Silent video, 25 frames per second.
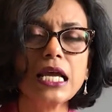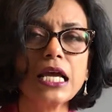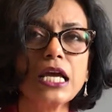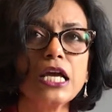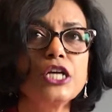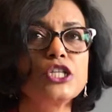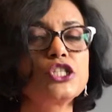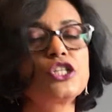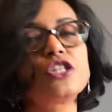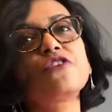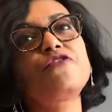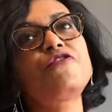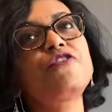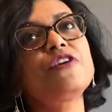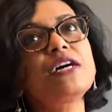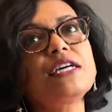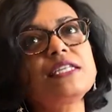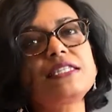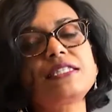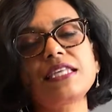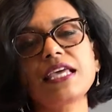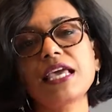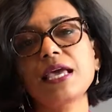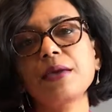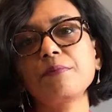So the first
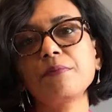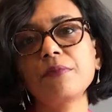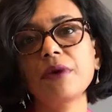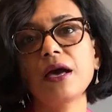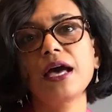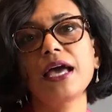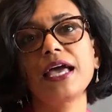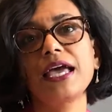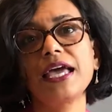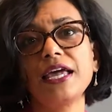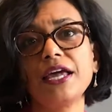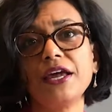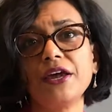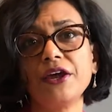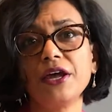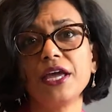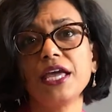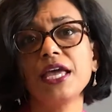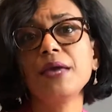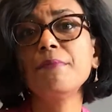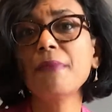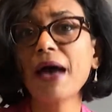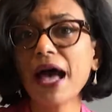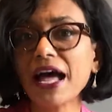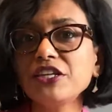theme,
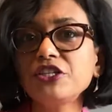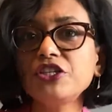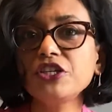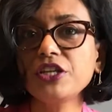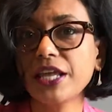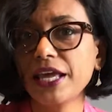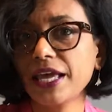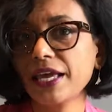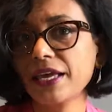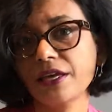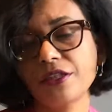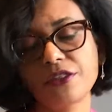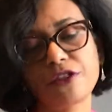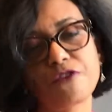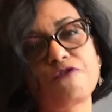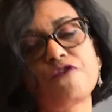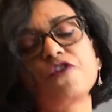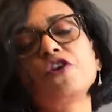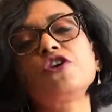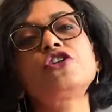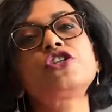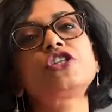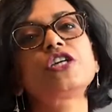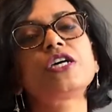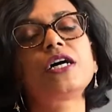imagining the
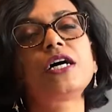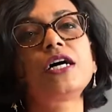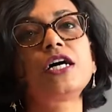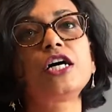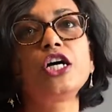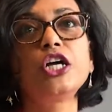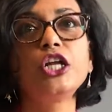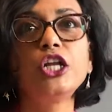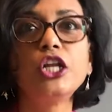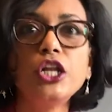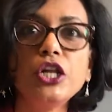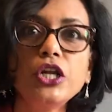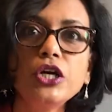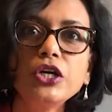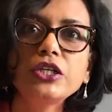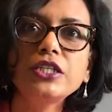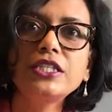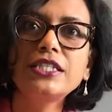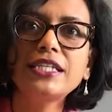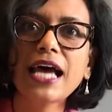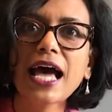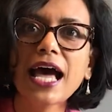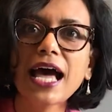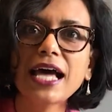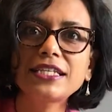future, looked
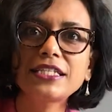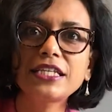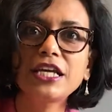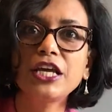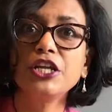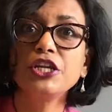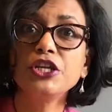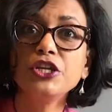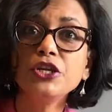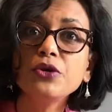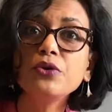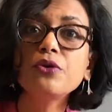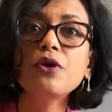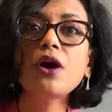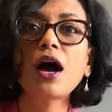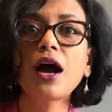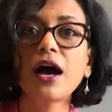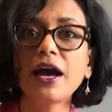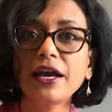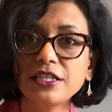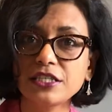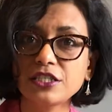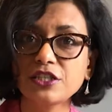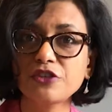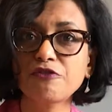at new
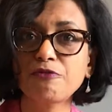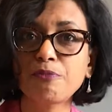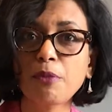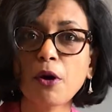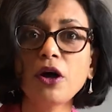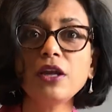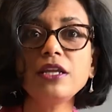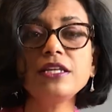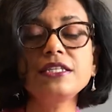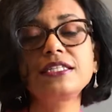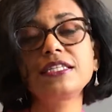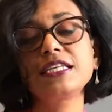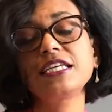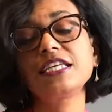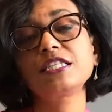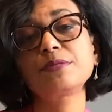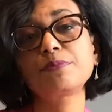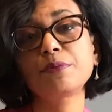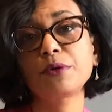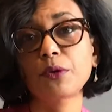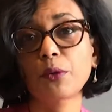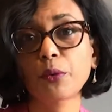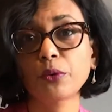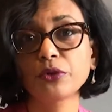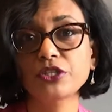kinds of policies,
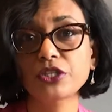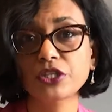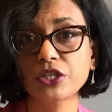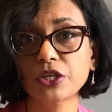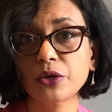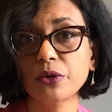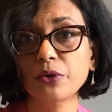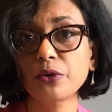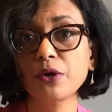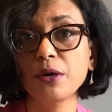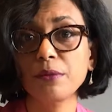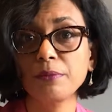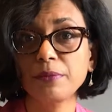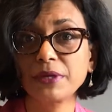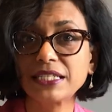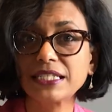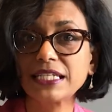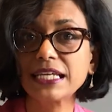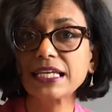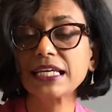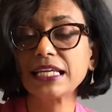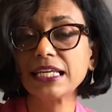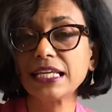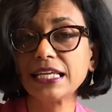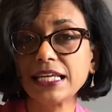but also
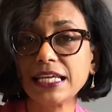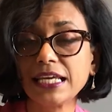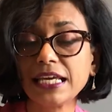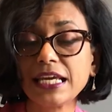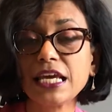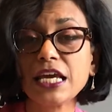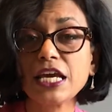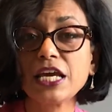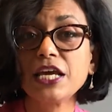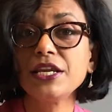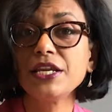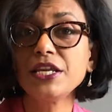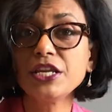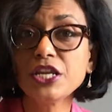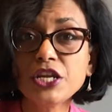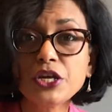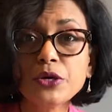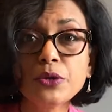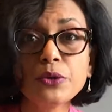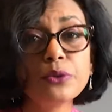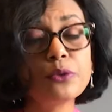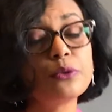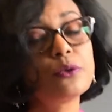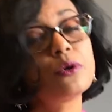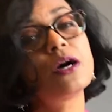particularly
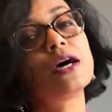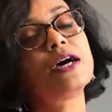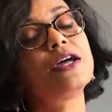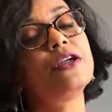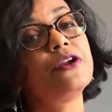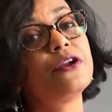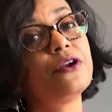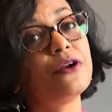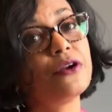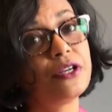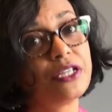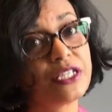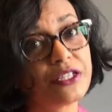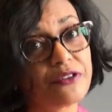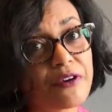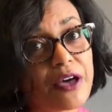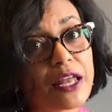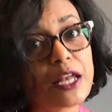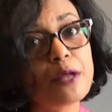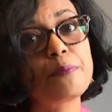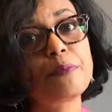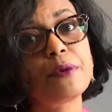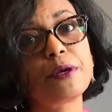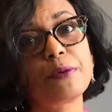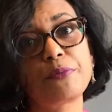new
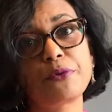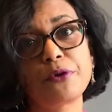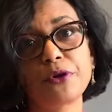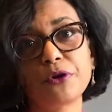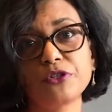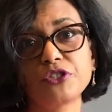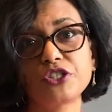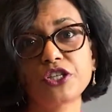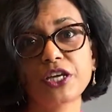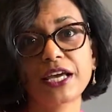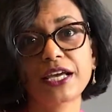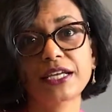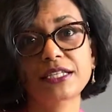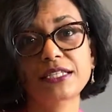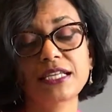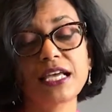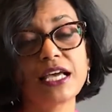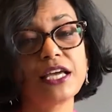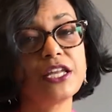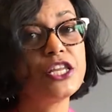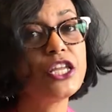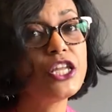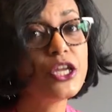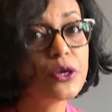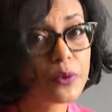development projects,
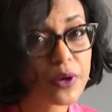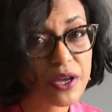new